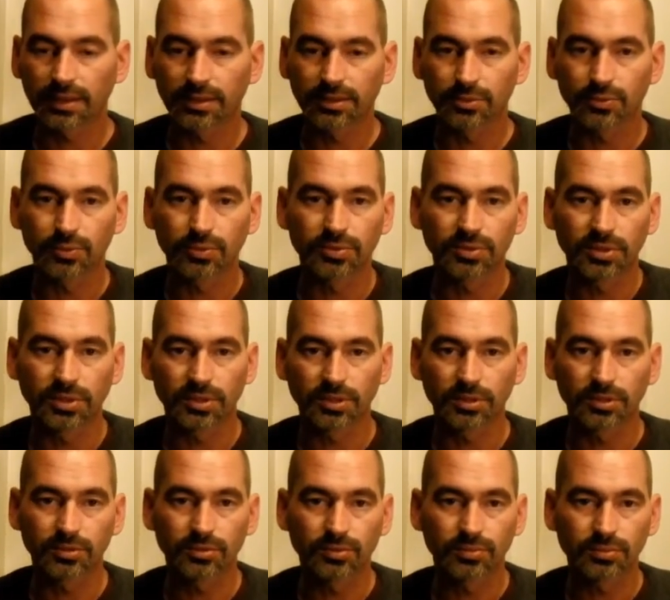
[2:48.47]
think this was
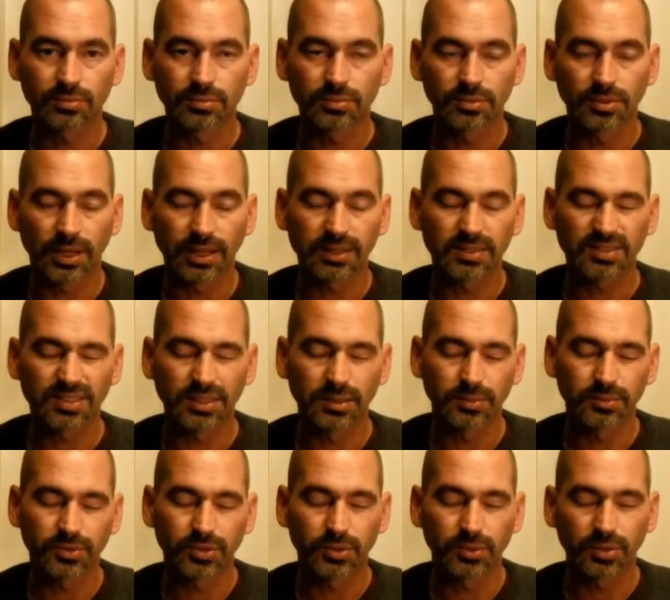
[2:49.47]
I
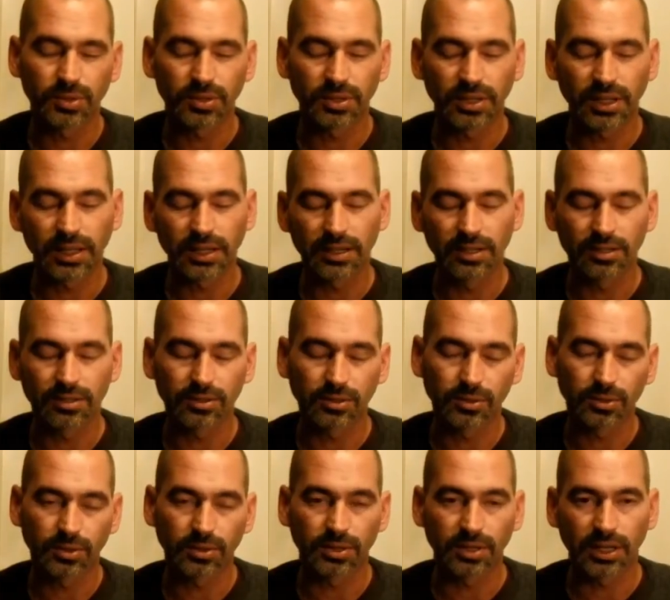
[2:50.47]
assume $280
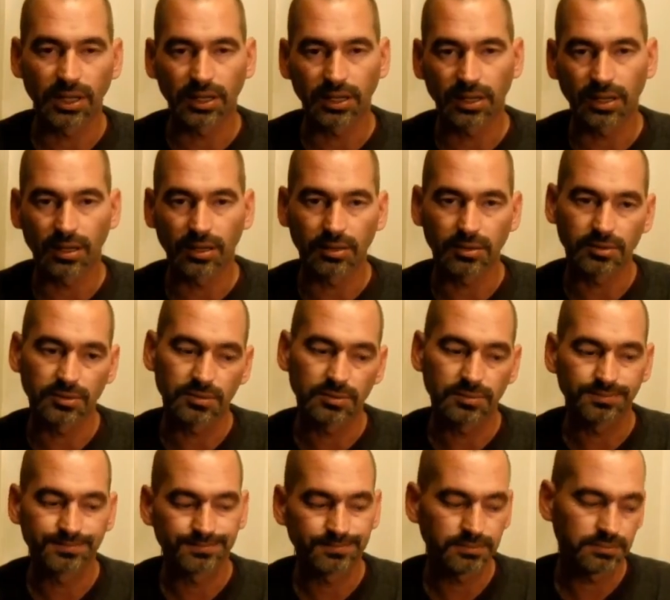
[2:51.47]
to $290.
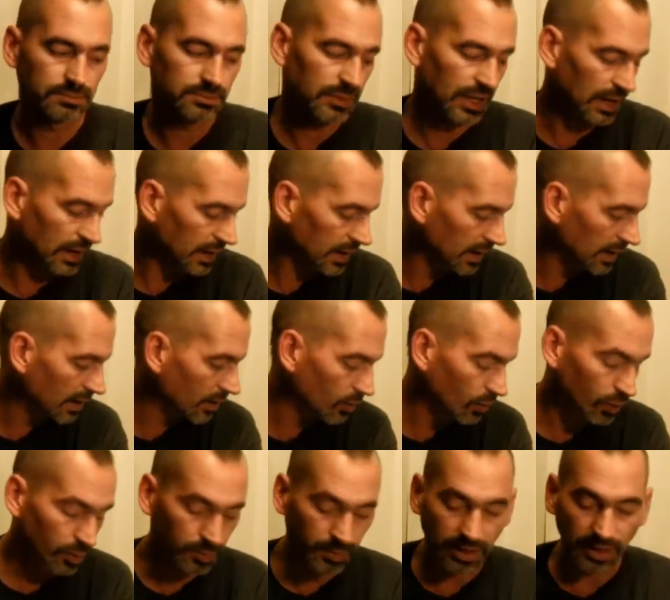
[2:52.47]
I
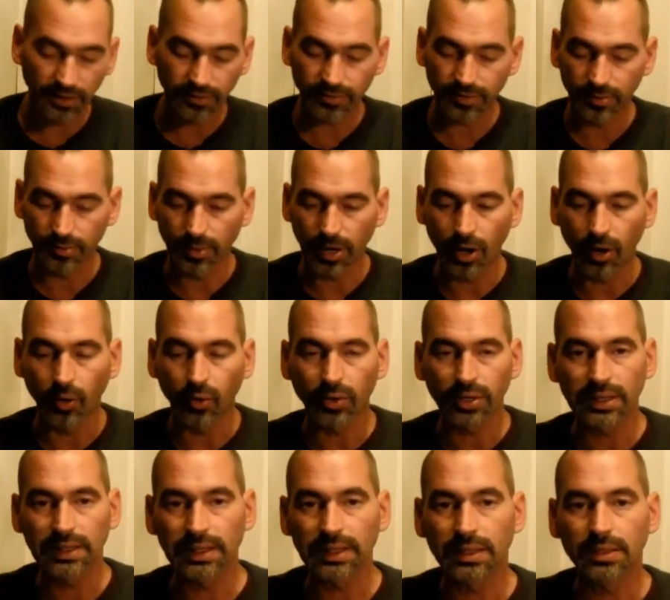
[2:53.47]
ordered mine from
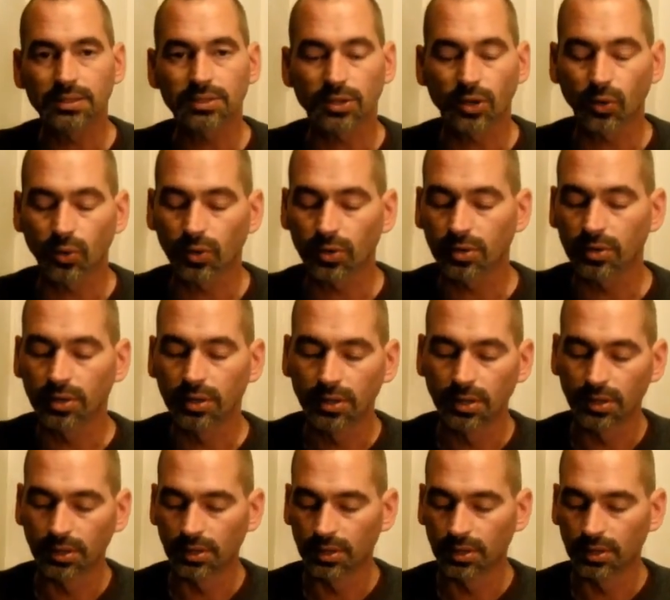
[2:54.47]
Alt-E Solar.